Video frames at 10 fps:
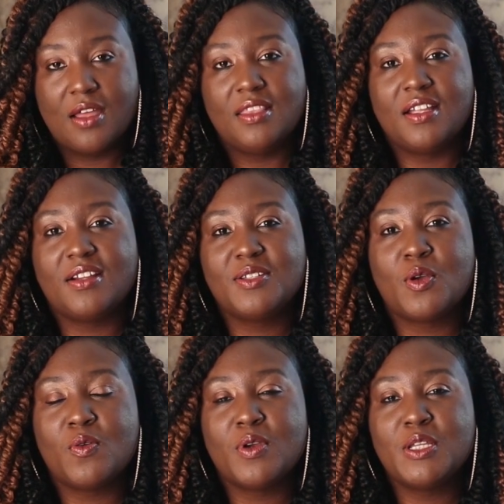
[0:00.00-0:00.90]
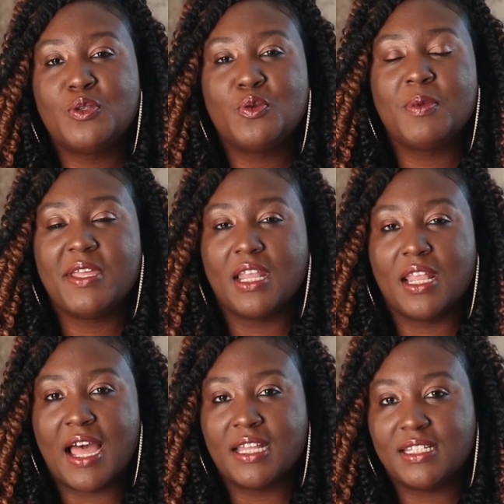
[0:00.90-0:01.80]
There's going to be a
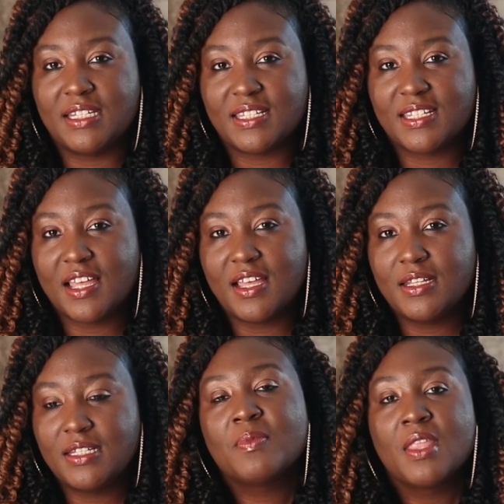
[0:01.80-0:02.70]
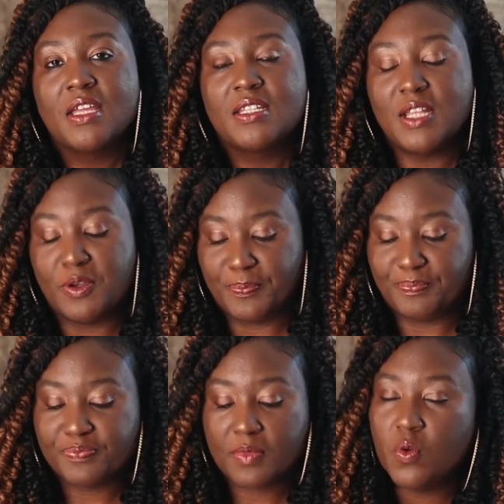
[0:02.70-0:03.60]
lot to discuss. So,
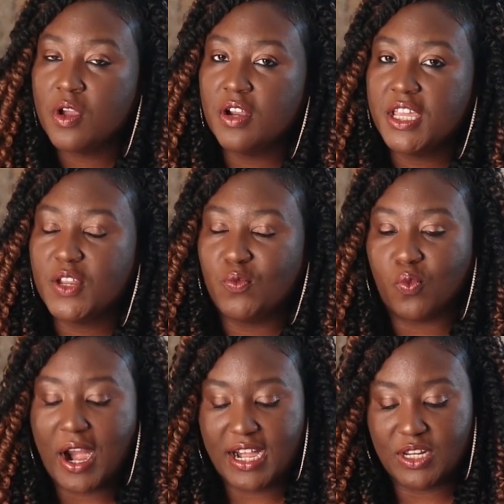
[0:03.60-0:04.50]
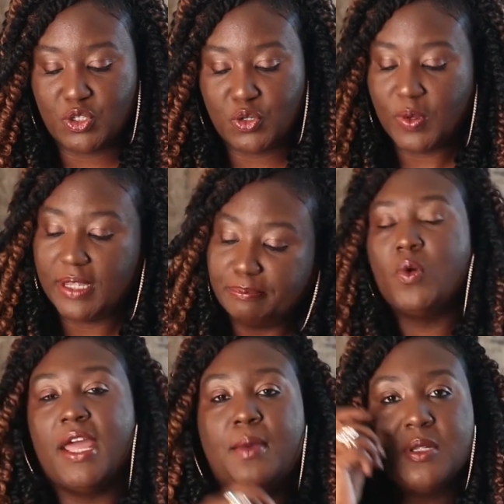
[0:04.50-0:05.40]
we're going to get right into it. When
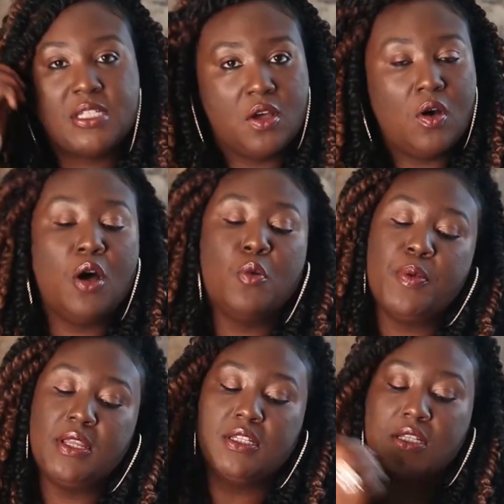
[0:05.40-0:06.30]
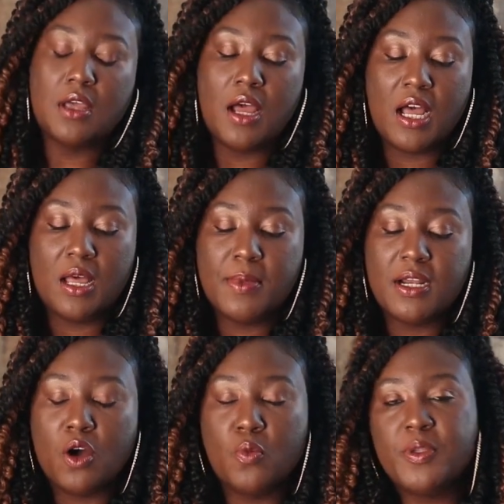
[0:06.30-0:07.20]
the episode opens, it
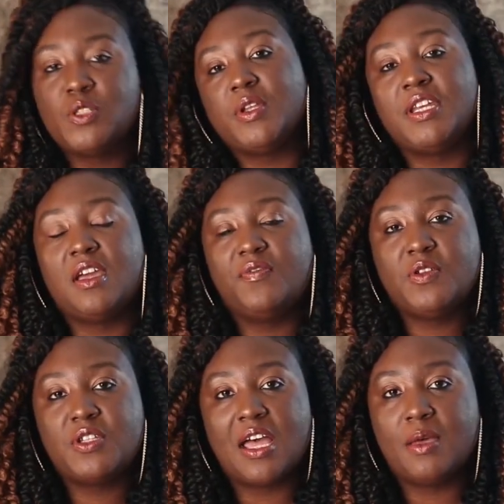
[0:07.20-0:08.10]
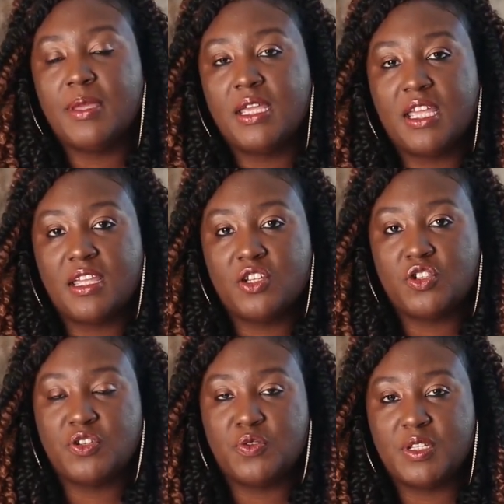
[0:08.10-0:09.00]
opens with Nephew Tommy
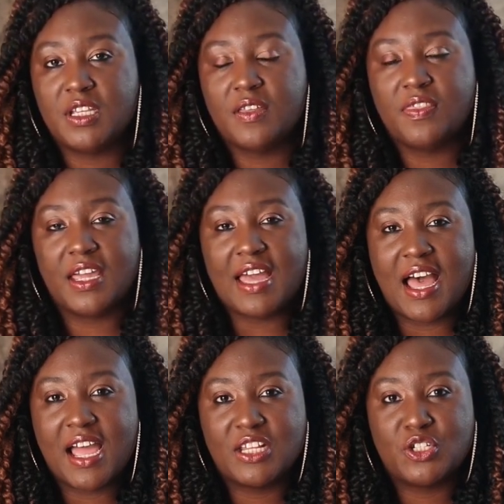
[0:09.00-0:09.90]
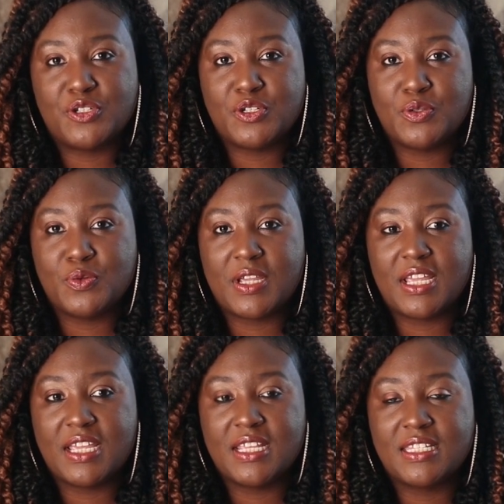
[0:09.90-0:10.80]
introducing the guys to
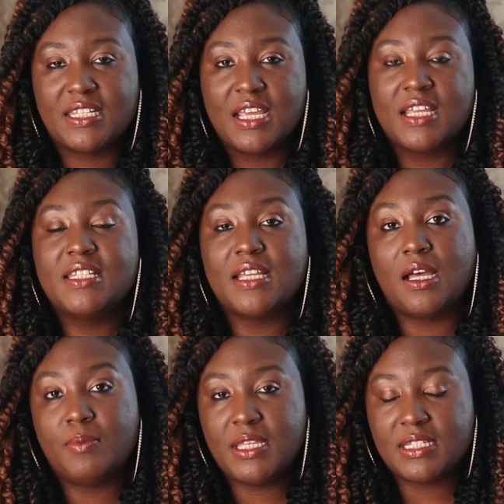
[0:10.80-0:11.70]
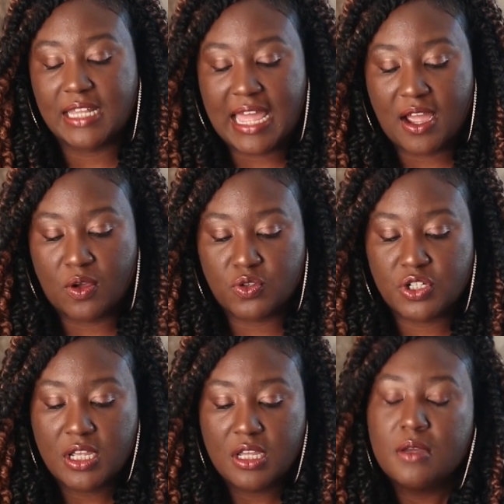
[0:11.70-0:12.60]
his Tommy's Lounge.
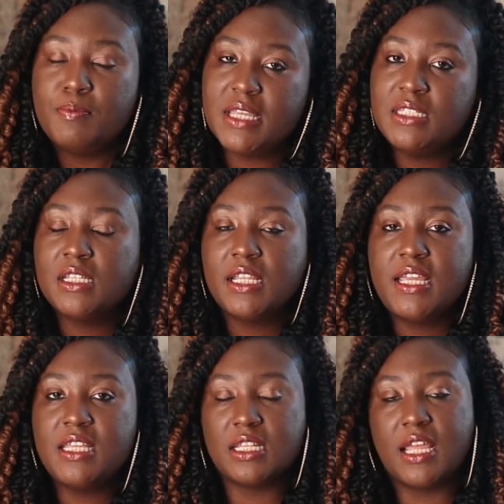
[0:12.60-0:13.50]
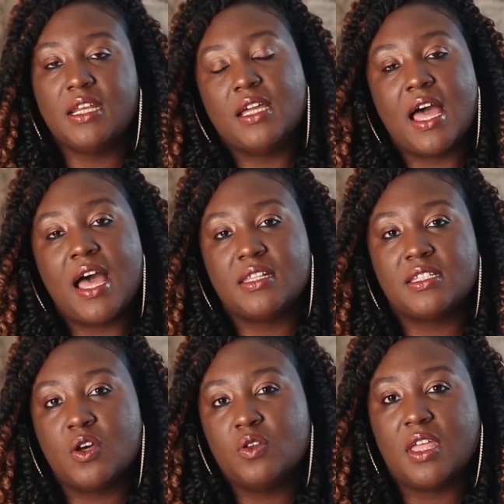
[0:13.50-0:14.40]
Basically, he's letting the guys
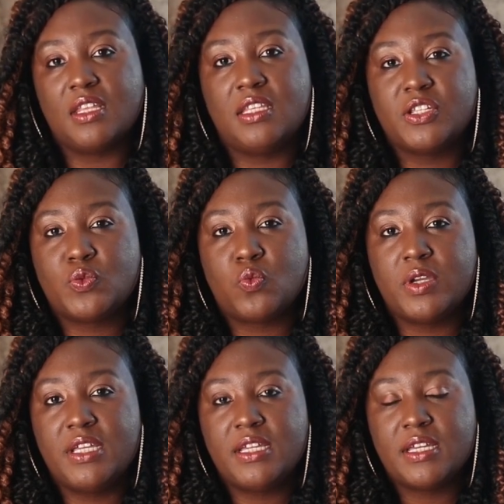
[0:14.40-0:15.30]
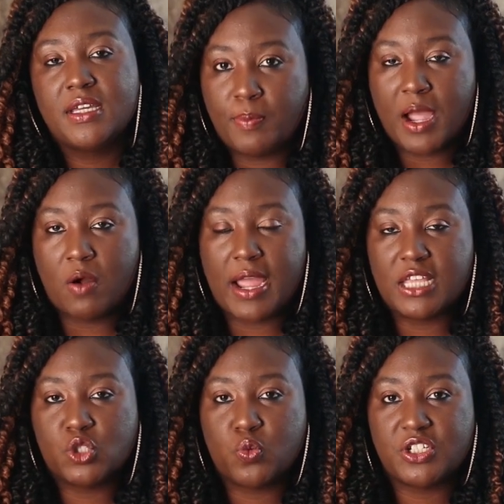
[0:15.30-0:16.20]
know that this week the power
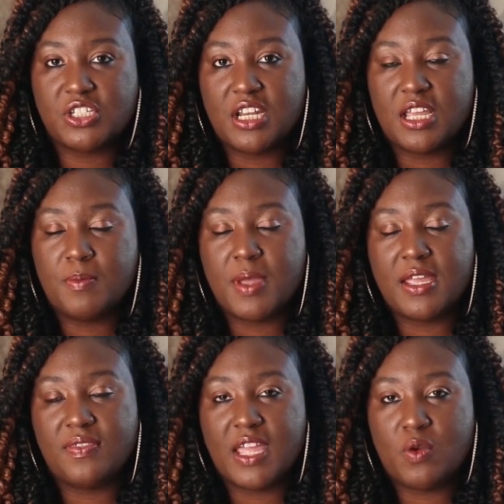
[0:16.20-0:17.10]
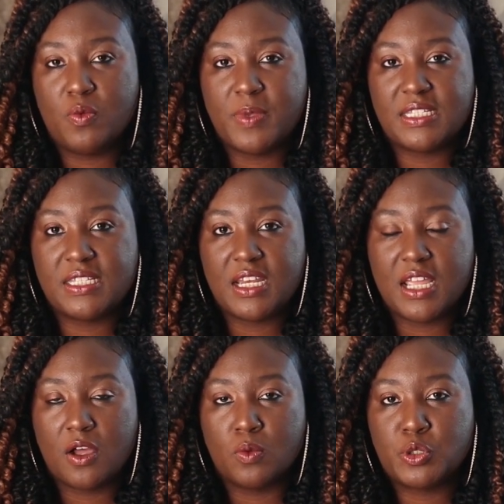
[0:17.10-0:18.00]
has switched to them and they will be sending
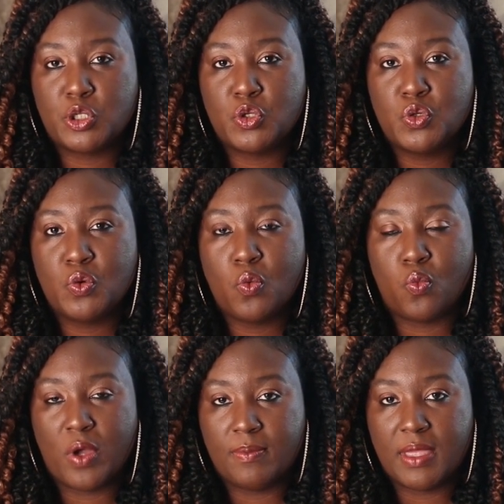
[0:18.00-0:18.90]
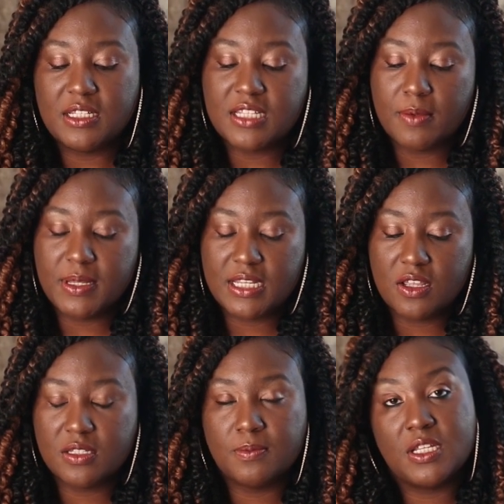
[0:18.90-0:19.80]
home 2 women. Tommy
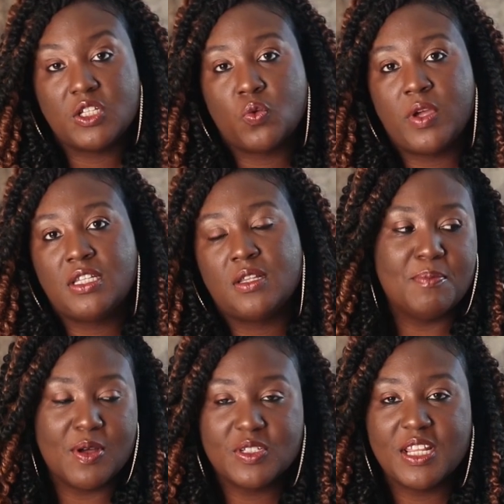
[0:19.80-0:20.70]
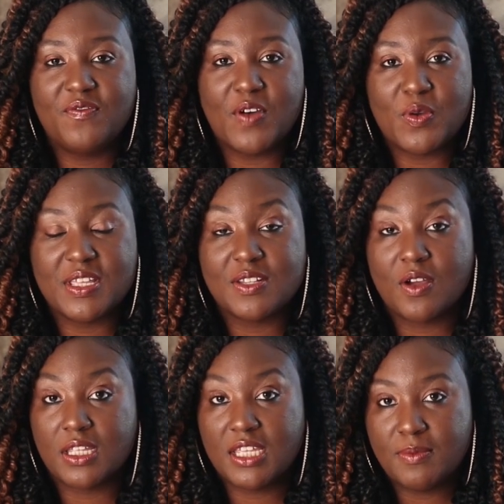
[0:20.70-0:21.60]
tells them this week to mostly focus
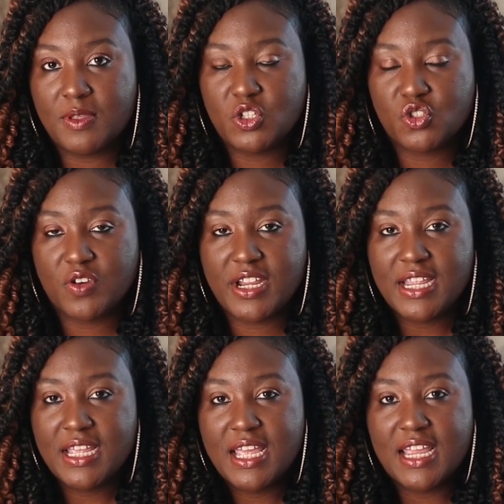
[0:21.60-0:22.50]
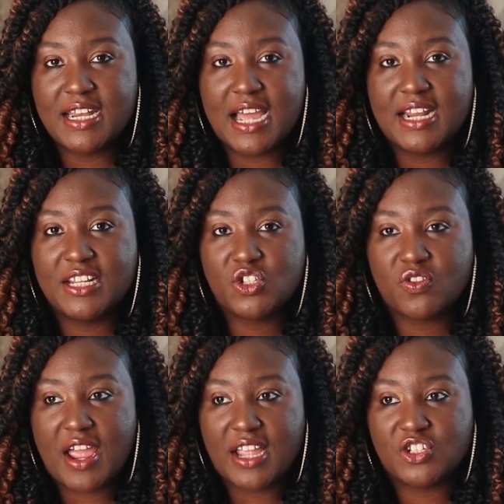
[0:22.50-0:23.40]
on chemistry and not
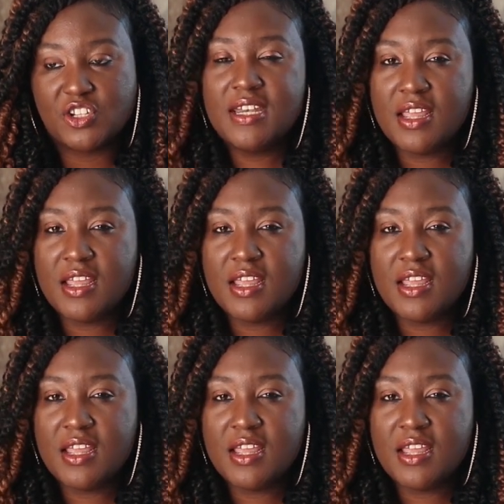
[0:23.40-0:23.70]
attraction.